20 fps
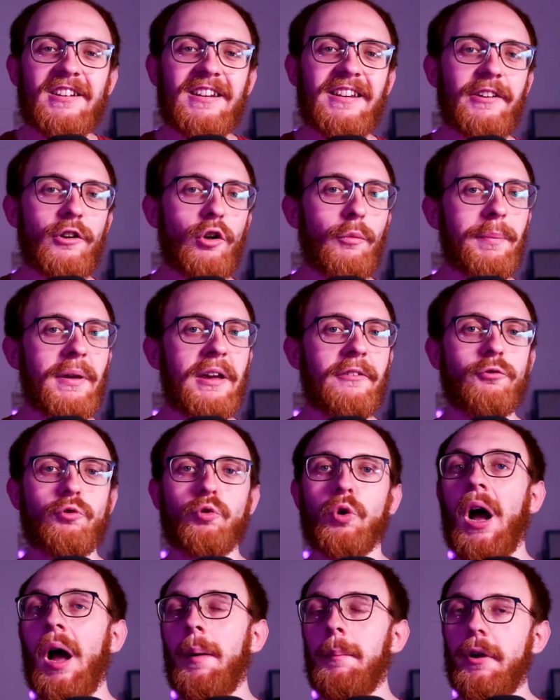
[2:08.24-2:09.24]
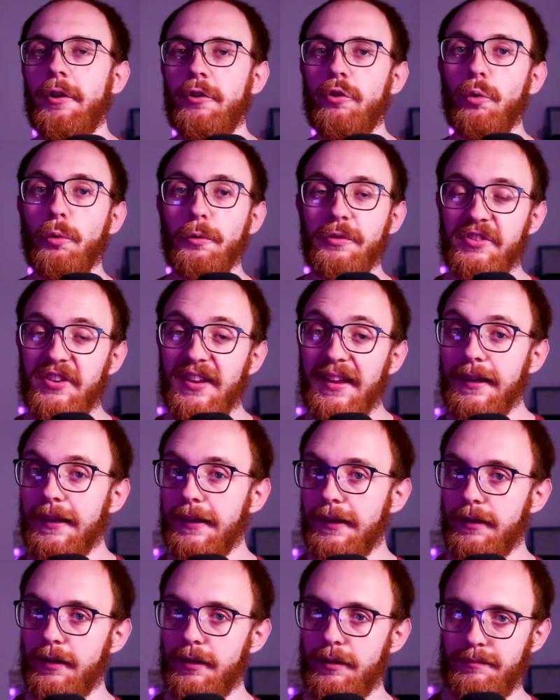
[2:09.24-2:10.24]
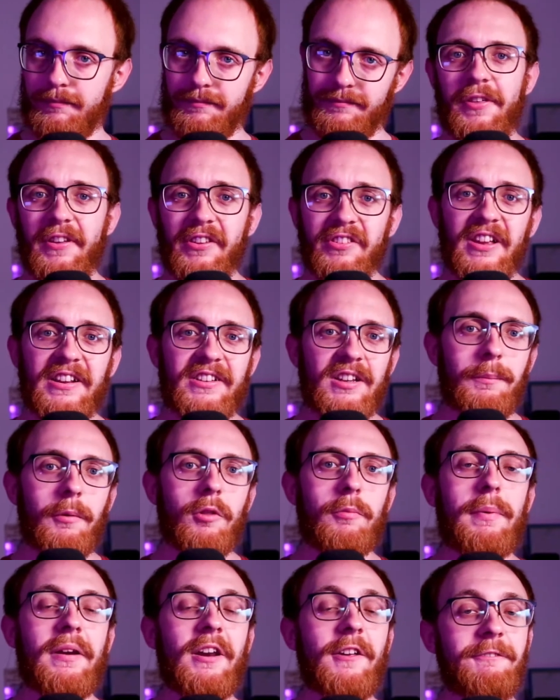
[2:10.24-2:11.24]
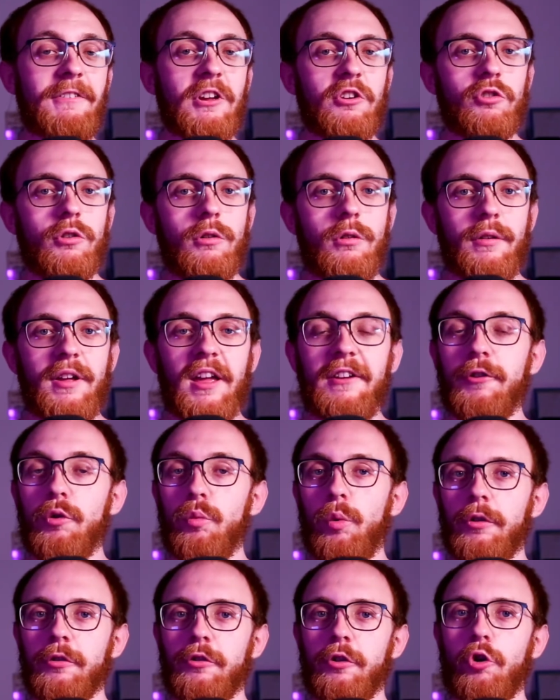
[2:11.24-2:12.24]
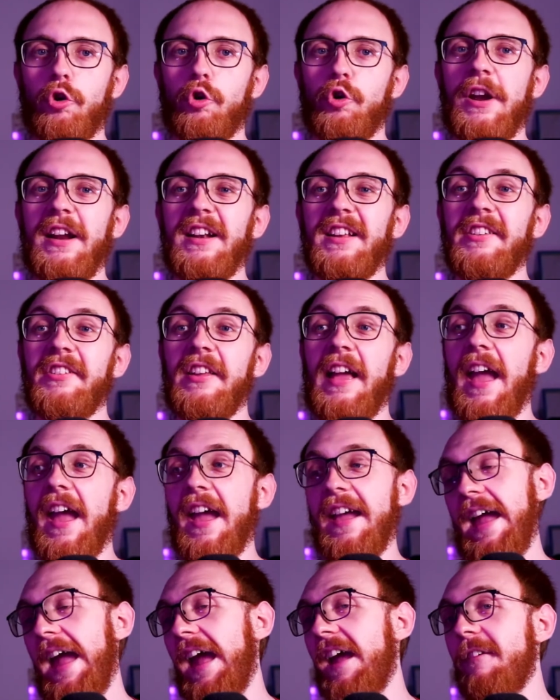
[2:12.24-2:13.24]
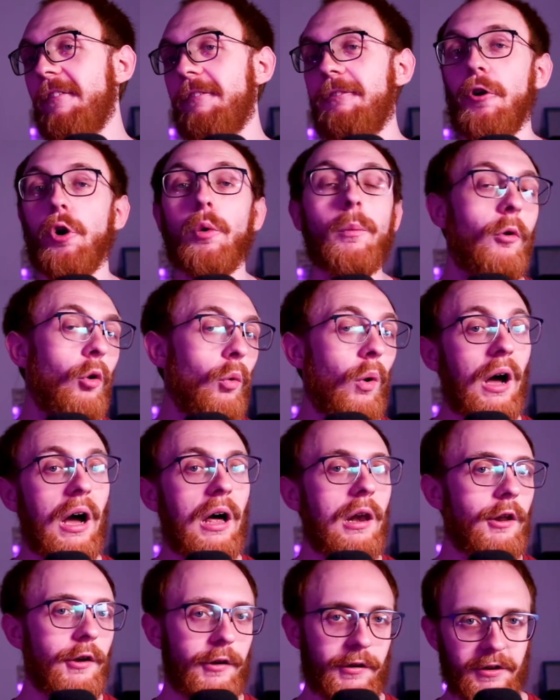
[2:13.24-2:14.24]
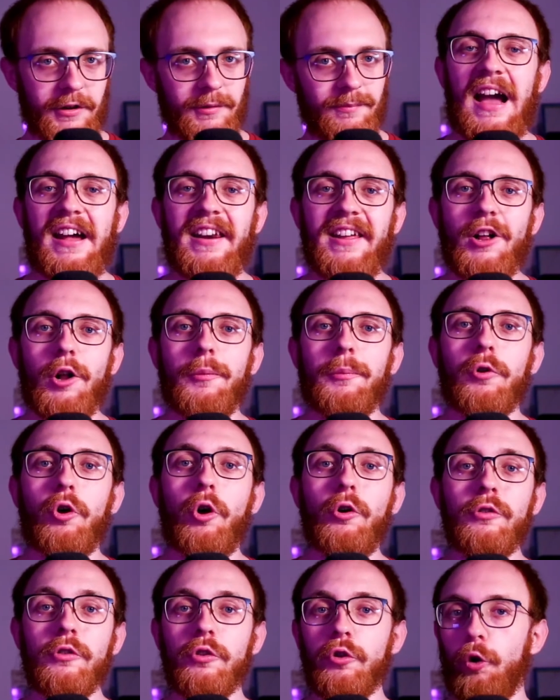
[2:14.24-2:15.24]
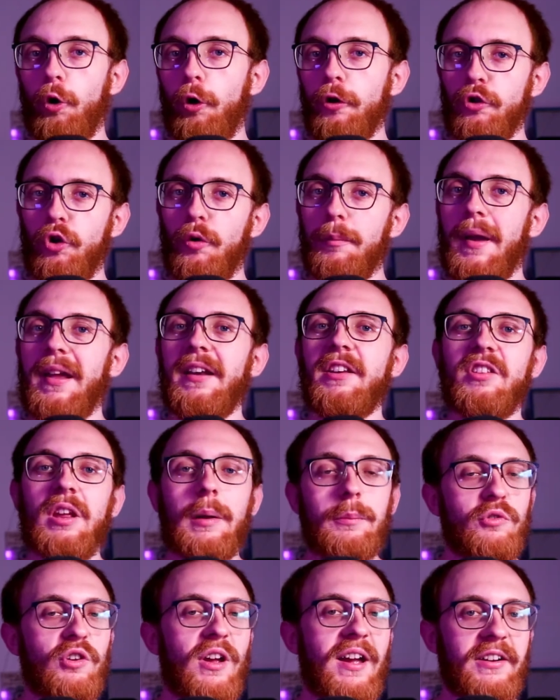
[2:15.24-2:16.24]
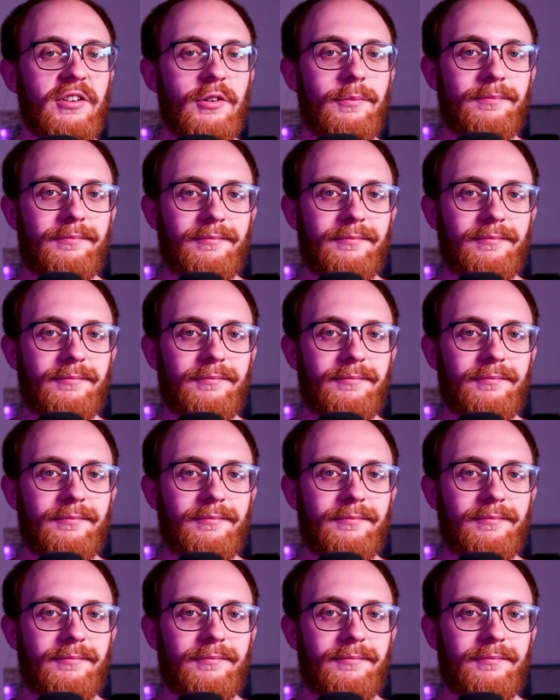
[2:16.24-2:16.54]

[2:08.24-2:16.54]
a little bit of drama to your scene. This setup is beneficial if you want to create, say, a film noir look, and help contour your main subject.